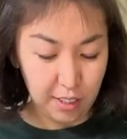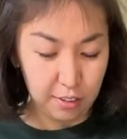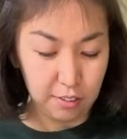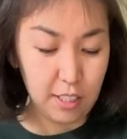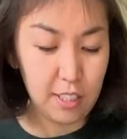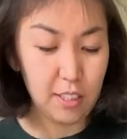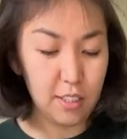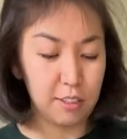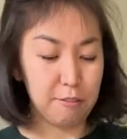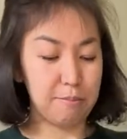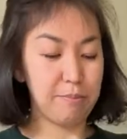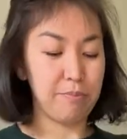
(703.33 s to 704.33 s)
Right?
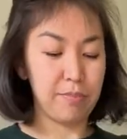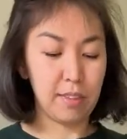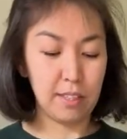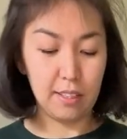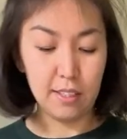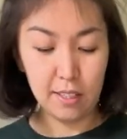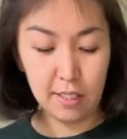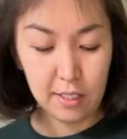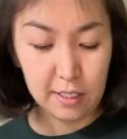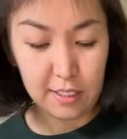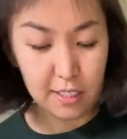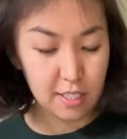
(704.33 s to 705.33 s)

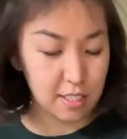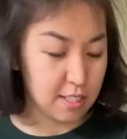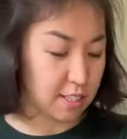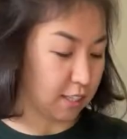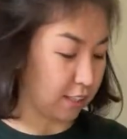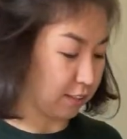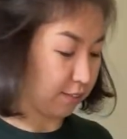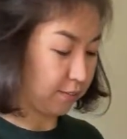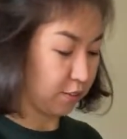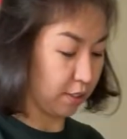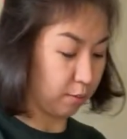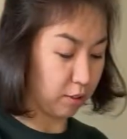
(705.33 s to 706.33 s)
This is done.
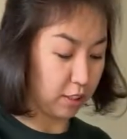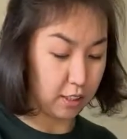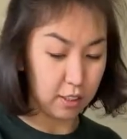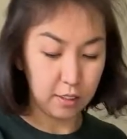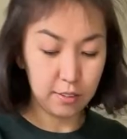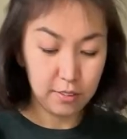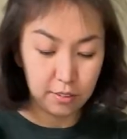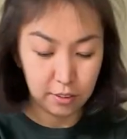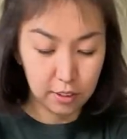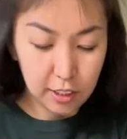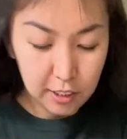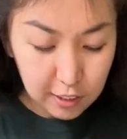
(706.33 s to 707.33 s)
So I'm gonna
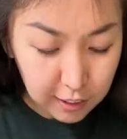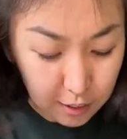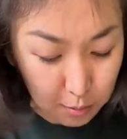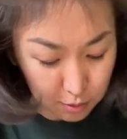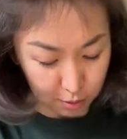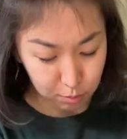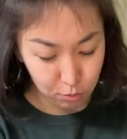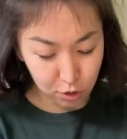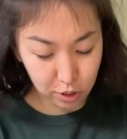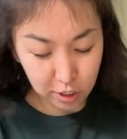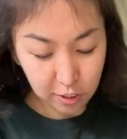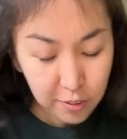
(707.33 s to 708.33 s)
need a little bit
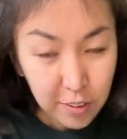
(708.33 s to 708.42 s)
more.